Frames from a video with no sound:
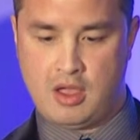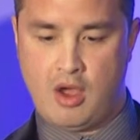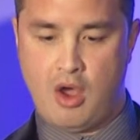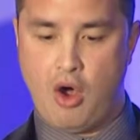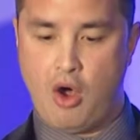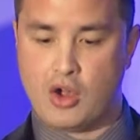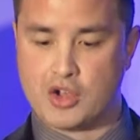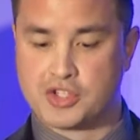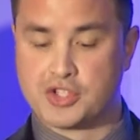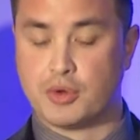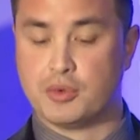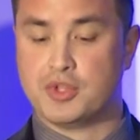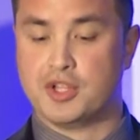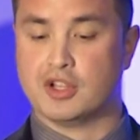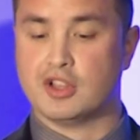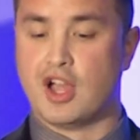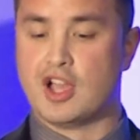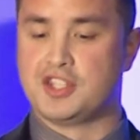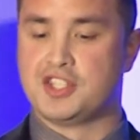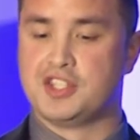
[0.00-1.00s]
Also in the
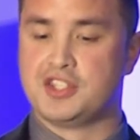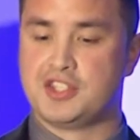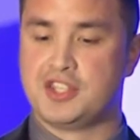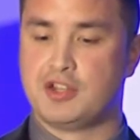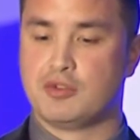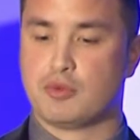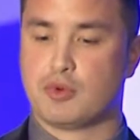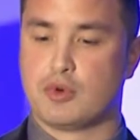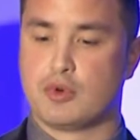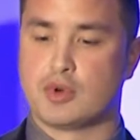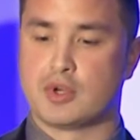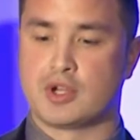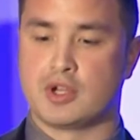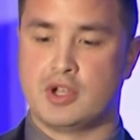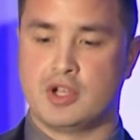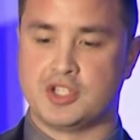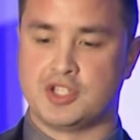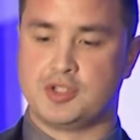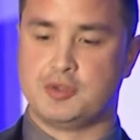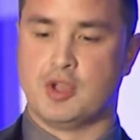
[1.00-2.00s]
licensing work
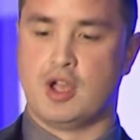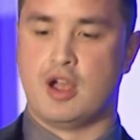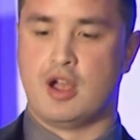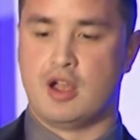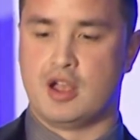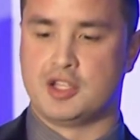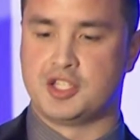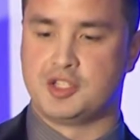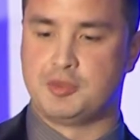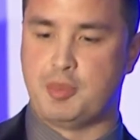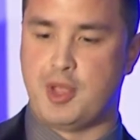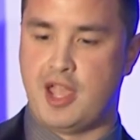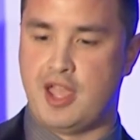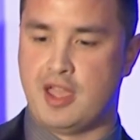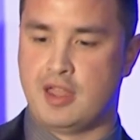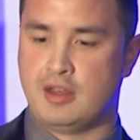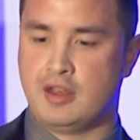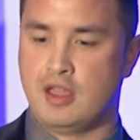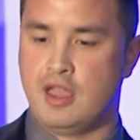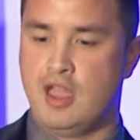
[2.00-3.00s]

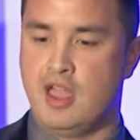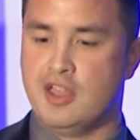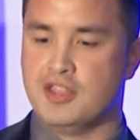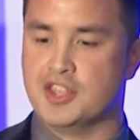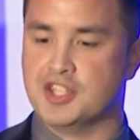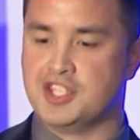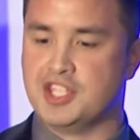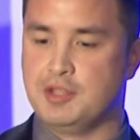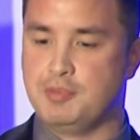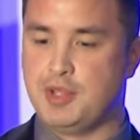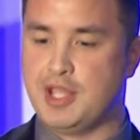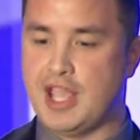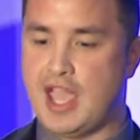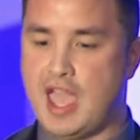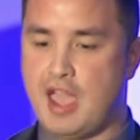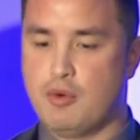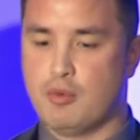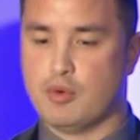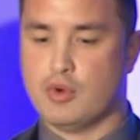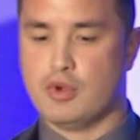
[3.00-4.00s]
span, the
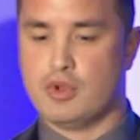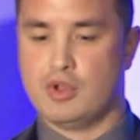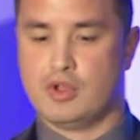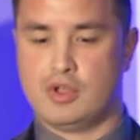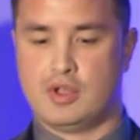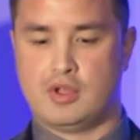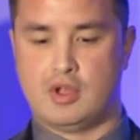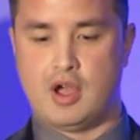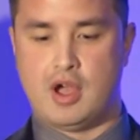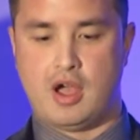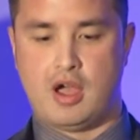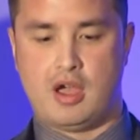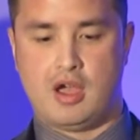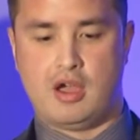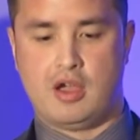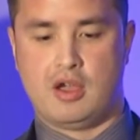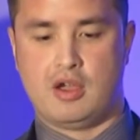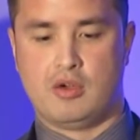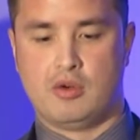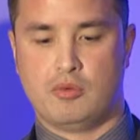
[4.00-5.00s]
CPA
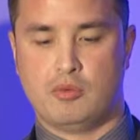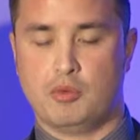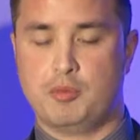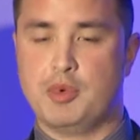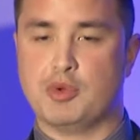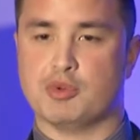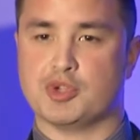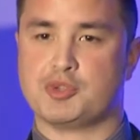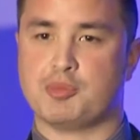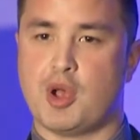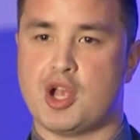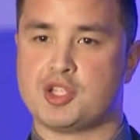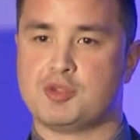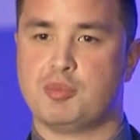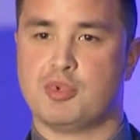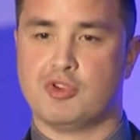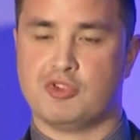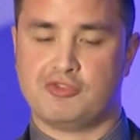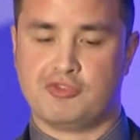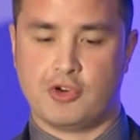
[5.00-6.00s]
will be
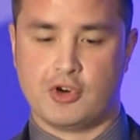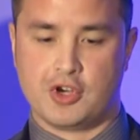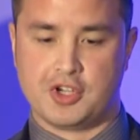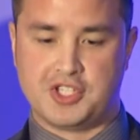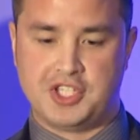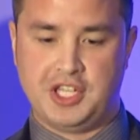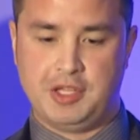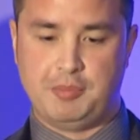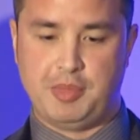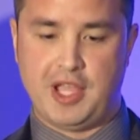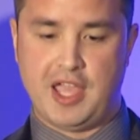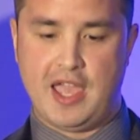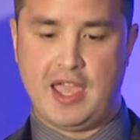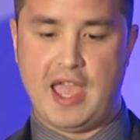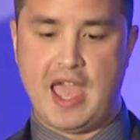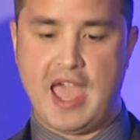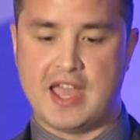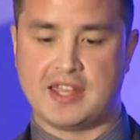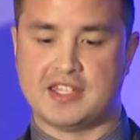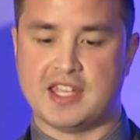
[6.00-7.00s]
responsible for a
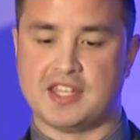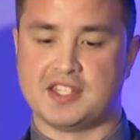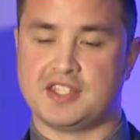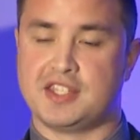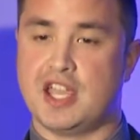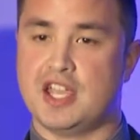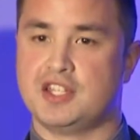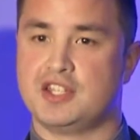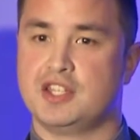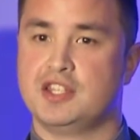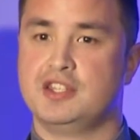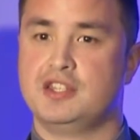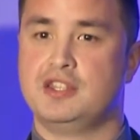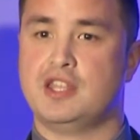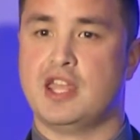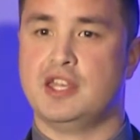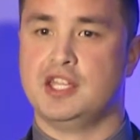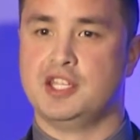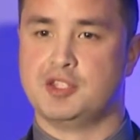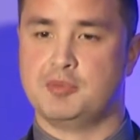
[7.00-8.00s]
CPA attestation
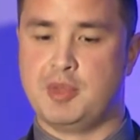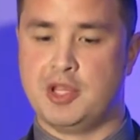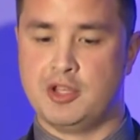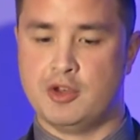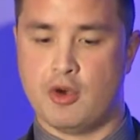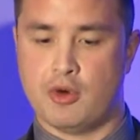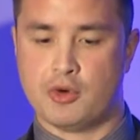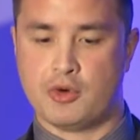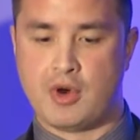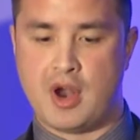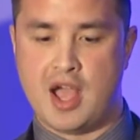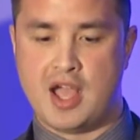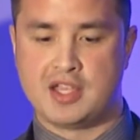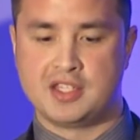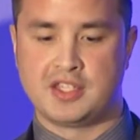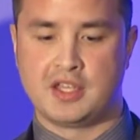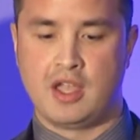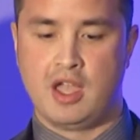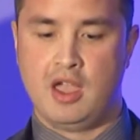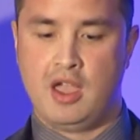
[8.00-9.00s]
that needs to be notarized.